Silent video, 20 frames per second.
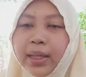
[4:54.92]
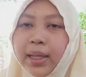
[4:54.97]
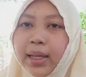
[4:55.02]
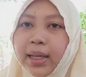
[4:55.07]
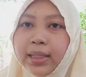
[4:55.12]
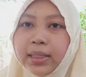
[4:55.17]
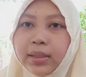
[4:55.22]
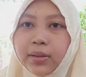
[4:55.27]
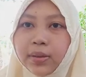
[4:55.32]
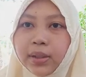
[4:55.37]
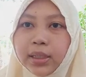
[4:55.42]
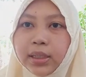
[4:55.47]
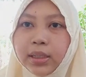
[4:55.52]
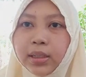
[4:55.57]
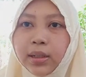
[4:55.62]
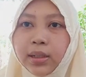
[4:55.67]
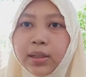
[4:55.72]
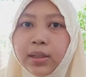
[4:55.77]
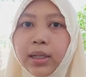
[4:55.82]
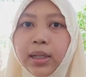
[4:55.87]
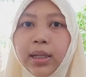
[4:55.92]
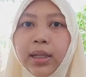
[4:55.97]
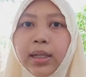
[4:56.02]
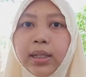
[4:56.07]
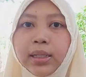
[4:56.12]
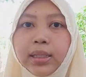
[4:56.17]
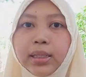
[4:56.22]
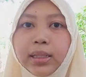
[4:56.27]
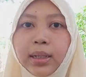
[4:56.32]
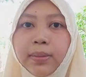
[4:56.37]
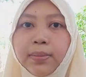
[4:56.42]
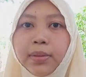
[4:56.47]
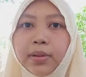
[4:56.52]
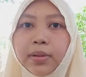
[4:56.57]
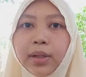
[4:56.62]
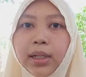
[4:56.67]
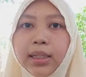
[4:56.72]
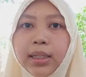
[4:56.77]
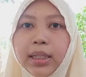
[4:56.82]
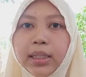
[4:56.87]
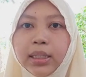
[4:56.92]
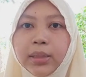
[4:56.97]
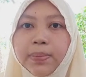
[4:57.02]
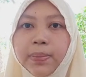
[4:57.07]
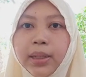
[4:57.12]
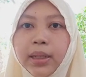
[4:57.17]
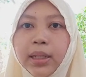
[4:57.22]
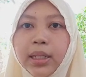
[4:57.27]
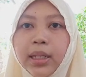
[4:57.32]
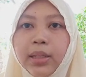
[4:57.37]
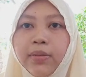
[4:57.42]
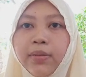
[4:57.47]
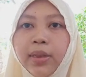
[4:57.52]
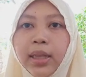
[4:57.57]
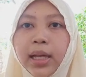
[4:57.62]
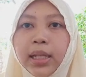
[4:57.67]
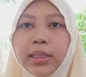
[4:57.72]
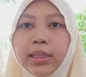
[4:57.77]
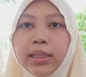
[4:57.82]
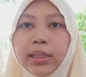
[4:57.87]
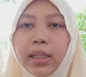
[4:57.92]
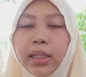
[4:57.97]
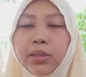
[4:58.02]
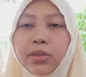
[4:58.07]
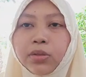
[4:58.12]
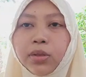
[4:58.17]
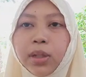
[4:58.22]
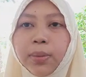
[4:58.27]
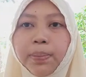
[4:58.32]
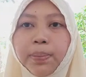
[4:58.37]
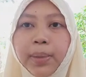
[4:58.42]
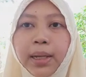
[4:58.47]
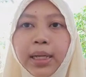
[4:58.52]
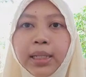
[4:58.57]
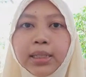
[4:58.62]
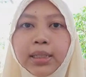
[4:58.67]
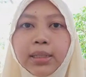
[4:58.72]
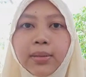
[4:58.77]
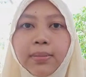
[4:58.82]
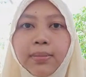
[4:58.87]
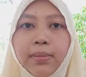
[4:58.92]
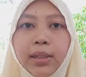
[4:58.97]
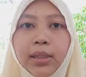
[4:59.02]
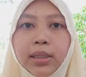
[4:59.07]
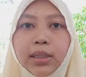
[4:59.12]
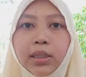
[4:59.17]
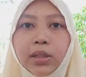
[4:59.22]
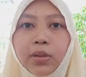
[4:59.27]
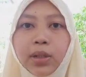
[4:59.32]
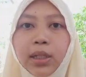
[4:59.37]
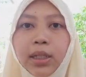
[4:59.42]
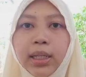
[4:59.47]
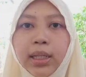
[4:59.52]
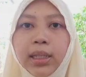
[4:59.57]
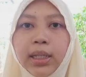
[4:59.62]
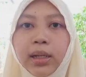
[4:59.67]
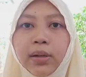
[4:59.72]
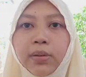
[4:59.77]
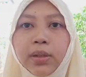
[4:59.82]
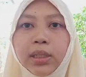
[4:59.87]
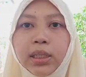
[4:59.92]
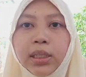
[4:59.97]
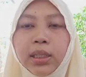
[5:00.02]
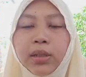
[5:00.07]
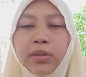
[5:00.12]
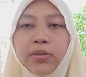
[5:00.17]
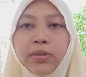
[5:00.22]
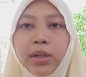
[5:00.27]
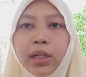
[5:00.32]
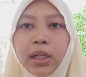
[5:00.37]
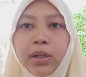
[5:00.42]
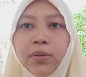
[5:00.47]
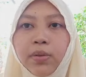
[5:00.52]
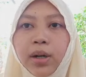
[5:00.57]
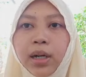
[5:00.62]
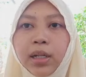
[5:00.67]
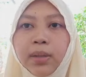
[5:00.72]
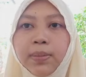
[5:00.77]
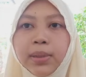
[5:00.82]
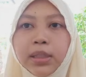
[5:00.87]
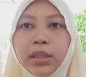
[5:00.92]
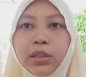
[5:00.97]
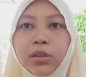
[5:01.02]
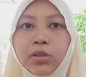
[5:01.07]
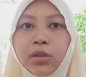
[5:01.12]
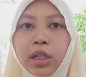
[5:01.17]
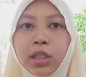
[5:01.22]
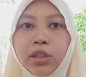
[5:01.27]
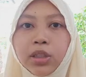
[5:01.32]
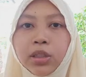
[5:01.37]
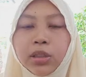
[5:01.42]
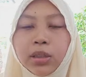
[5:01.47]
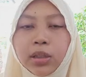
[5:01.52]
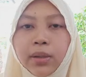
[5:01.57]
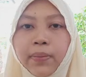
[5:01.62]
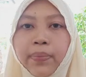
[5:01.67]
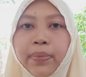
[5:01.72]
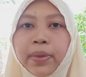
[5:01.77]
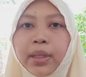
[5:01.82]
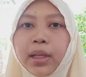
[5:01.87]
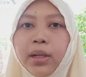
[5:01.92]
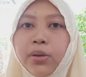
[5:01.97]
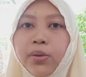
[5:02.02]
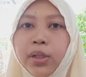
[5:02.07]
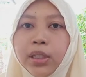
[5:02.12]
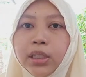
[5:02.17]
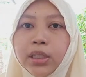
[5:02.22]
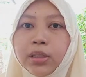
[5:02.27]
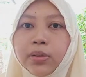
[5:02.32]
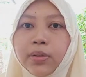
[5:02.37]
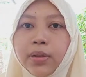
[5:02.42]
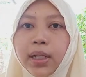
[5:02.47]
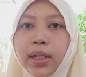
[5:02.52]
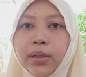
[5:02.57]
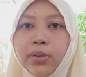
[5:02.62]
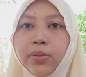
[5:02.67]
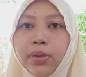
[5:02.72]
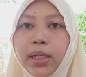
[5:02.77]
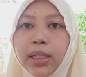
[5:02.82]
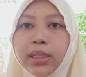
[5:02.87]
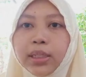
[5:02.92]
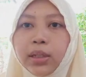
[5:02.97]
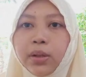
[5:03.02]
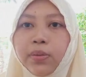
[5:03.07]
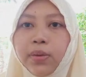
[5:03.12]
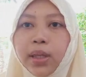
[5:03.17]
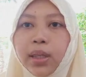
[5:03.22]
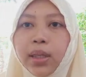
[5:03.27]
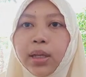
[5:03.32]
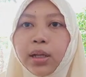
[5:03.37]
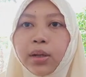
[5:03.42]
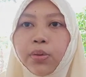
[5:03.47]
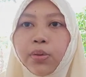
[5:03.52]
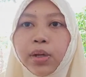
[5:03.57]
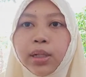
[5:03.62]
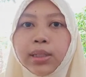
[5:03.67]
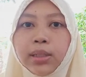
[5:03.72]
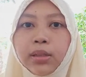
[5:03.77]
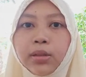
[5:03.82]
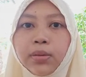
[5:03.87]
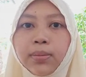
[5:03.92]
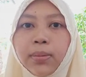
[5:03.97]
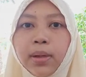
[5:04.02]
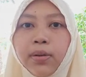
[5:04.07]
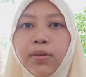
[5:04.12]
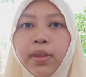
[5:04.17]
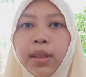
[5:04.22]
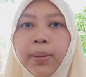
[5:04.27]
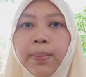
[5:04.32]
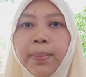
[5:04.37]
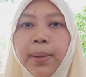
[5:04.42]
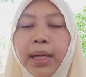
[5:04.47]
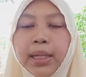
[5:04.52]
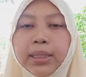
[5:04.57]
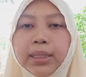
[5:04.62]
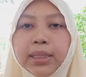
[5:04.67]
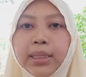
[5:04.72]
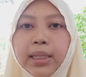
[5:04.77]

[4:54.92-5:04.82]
As a result, some critics believe that central banks must create a reserve requirement structure which graduates with the quantum of the bank's